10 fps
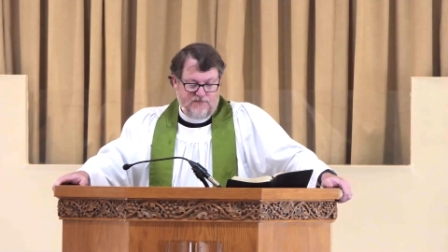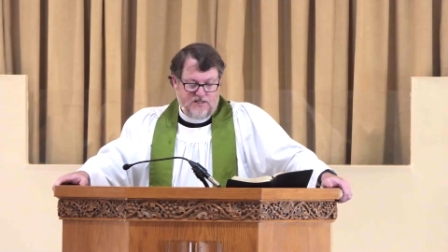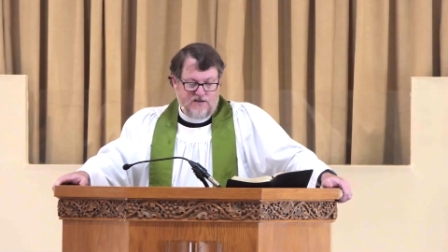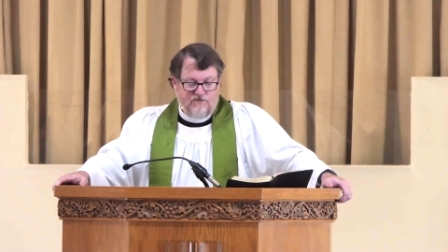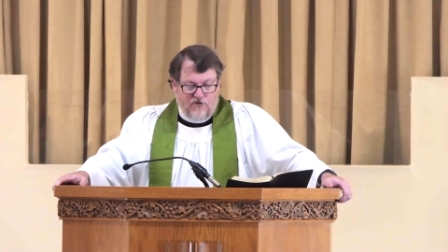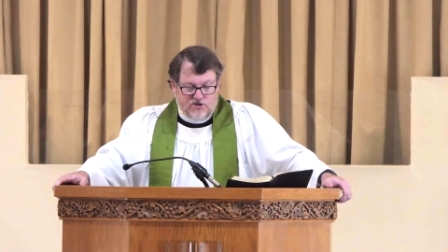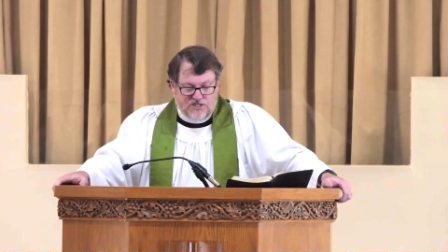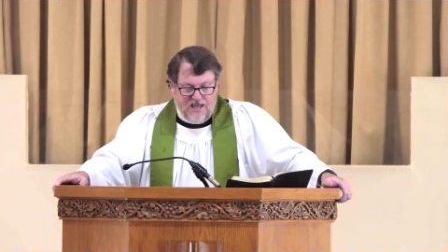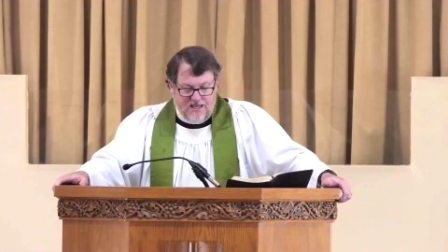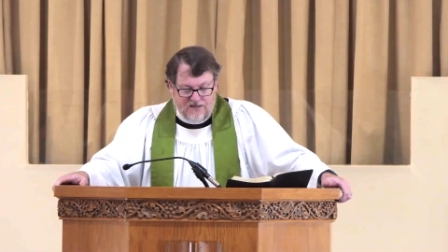In verse
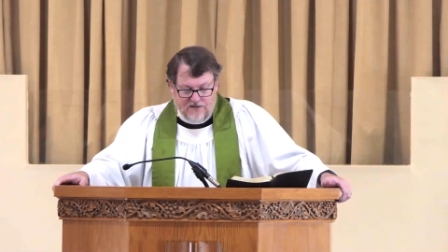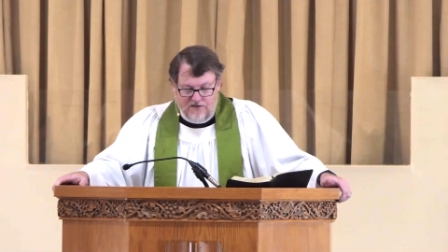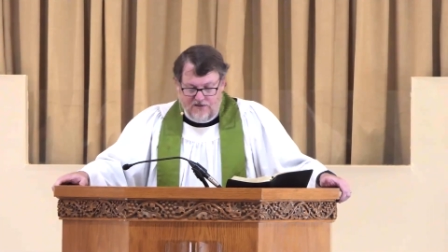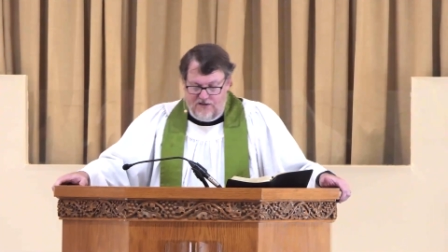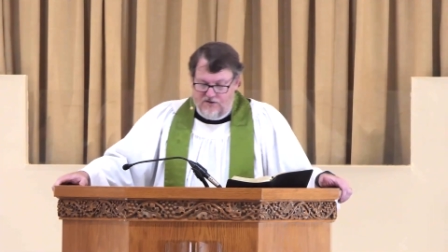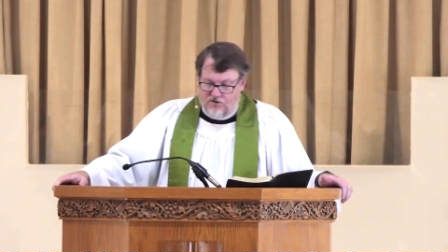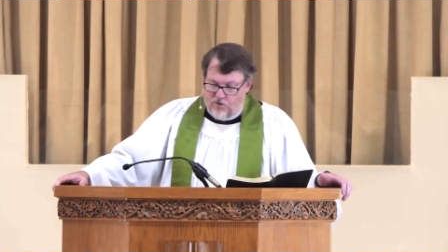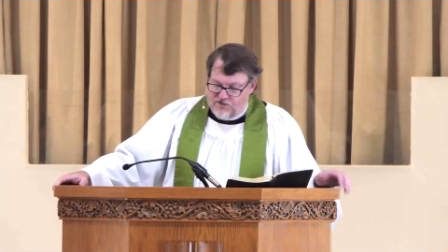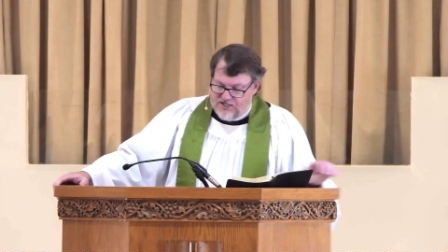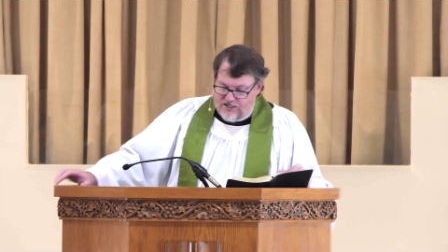eight, the Lord
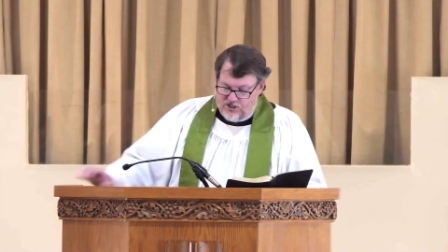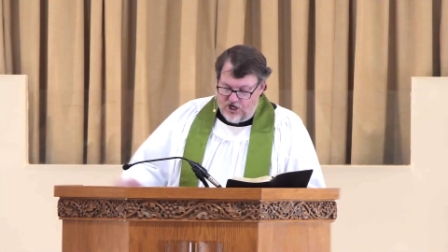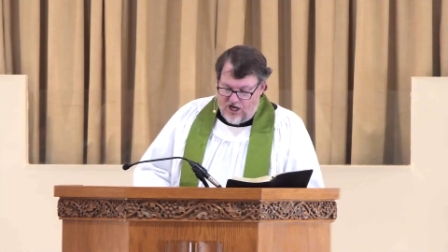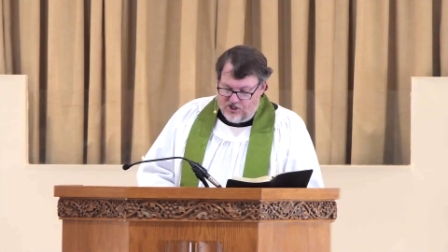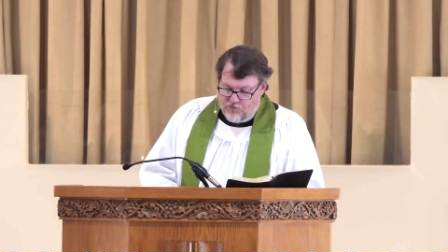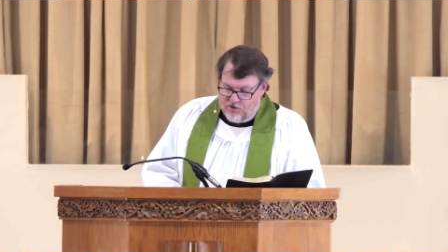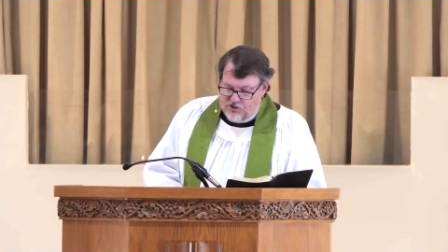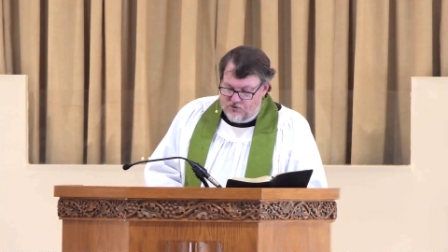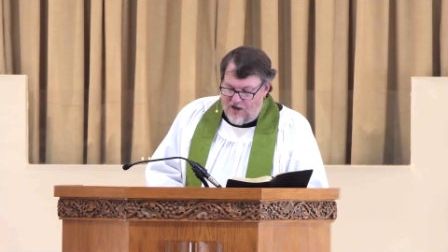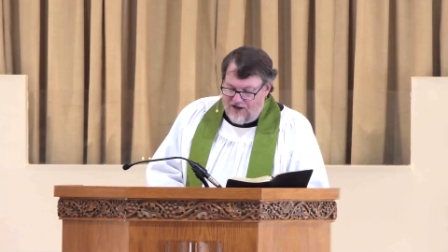said to Joshua, "Do
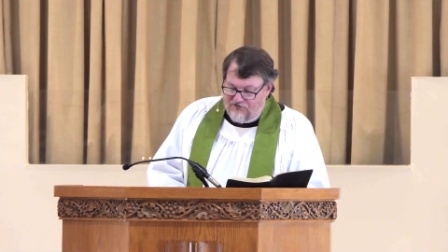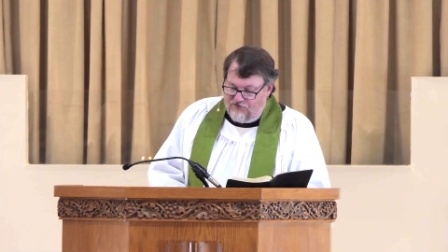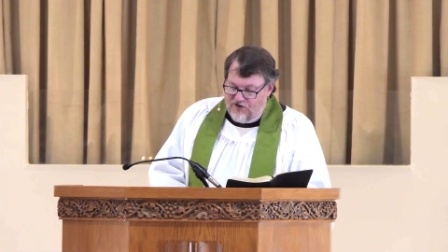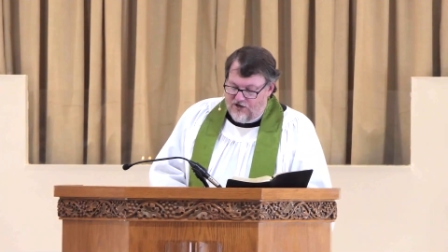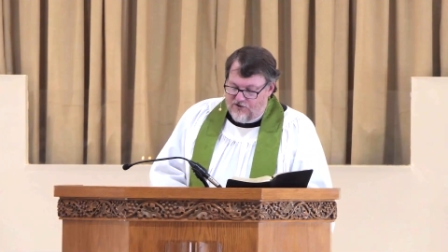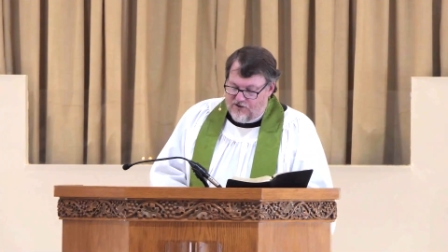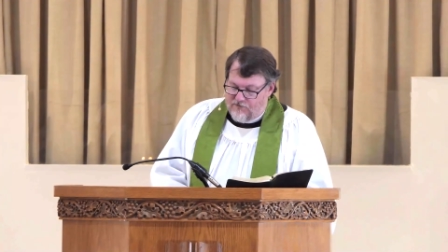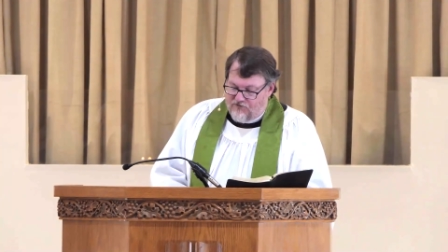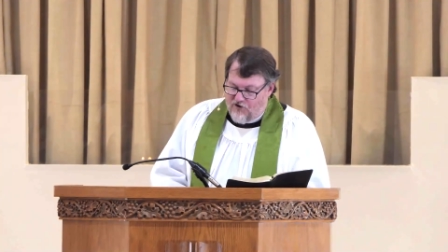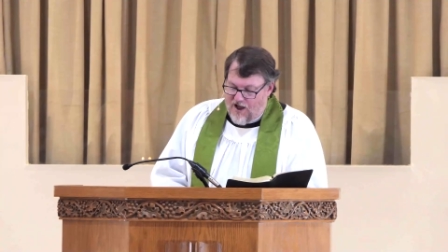not fear them,
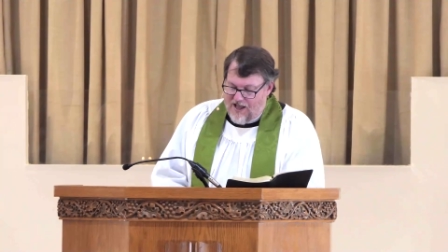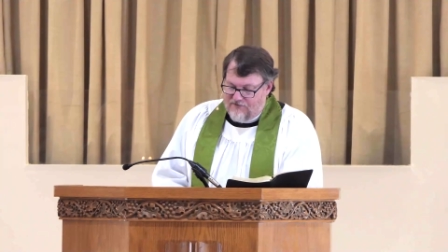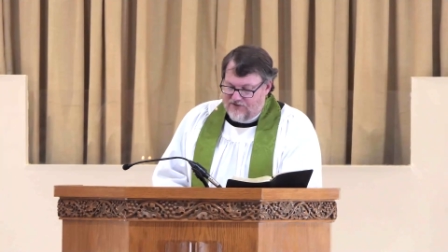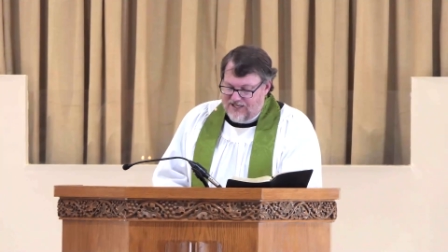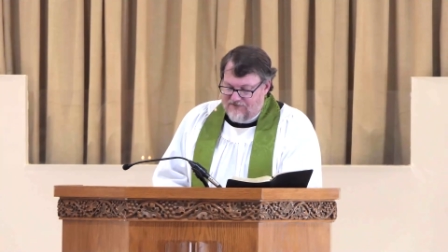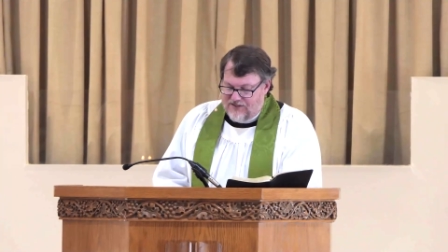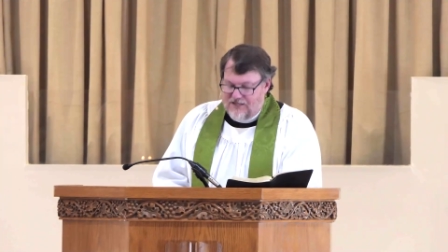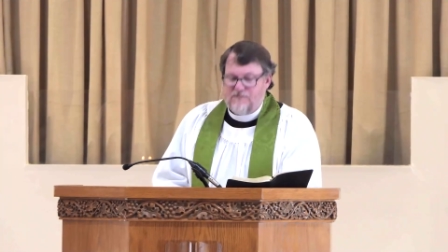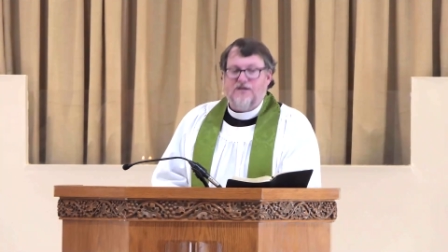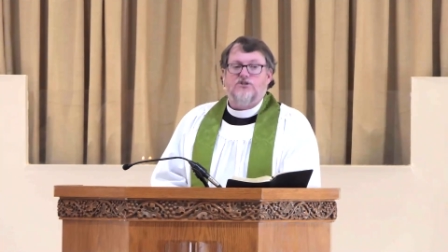for I have given
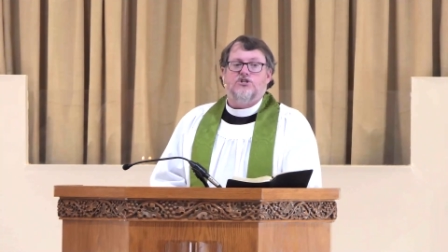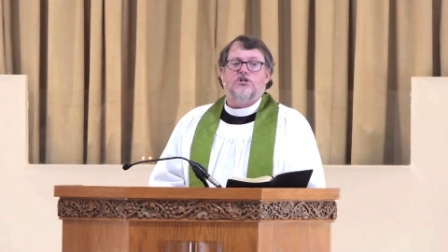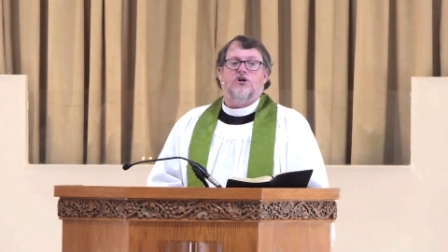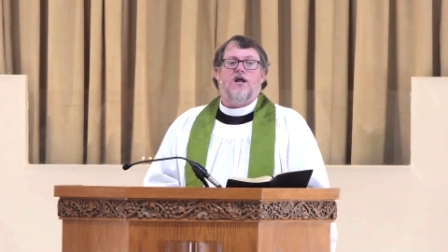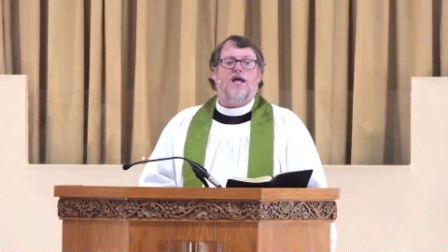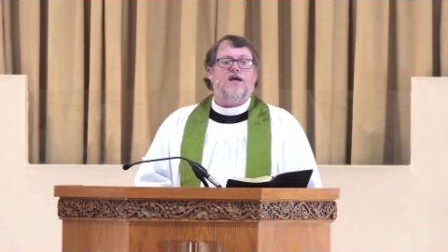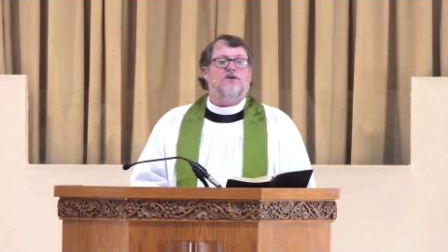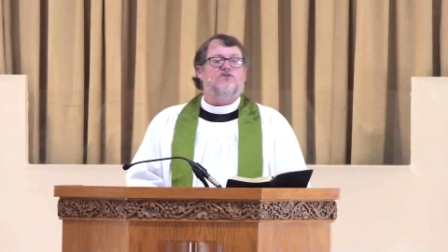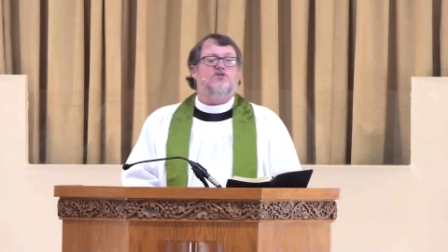them into your hands."